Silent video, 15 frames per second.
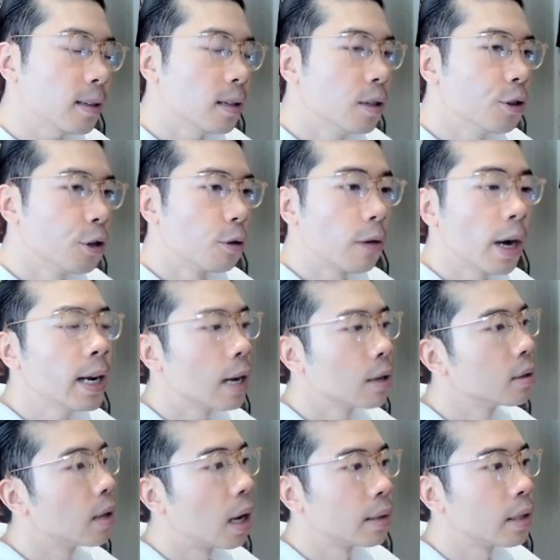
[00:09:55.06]
So right now,
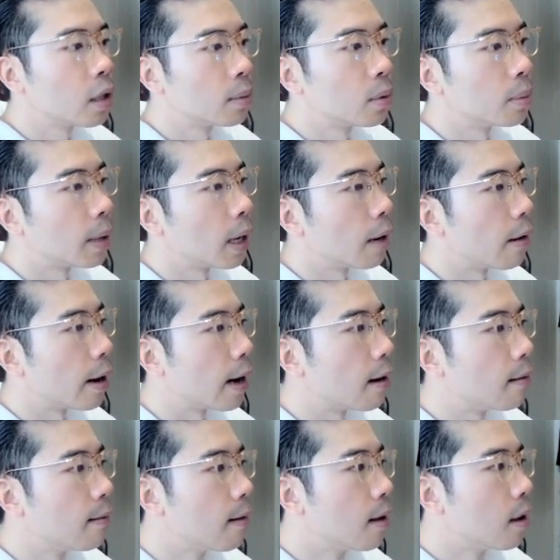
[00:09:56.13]
it's not a terrible buy right
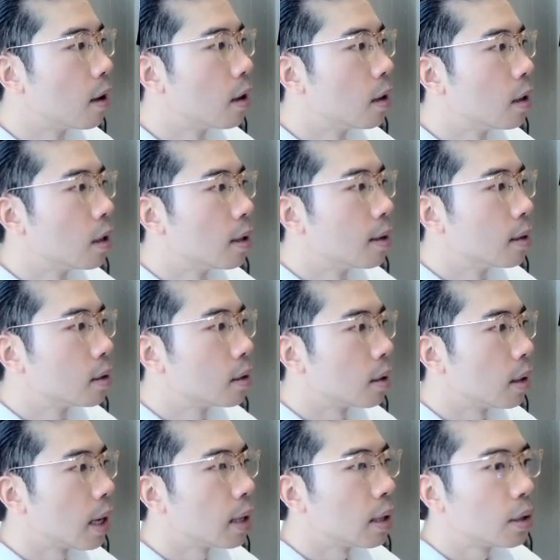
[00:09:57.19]
now.
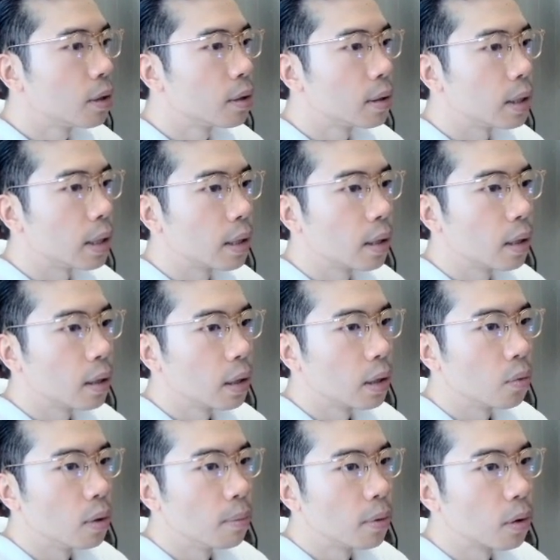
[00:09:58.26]
Solana, you can see clearly
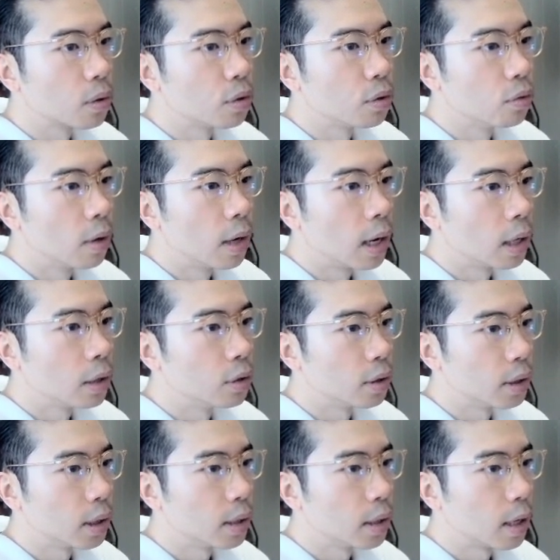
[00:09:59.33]
we broke 200,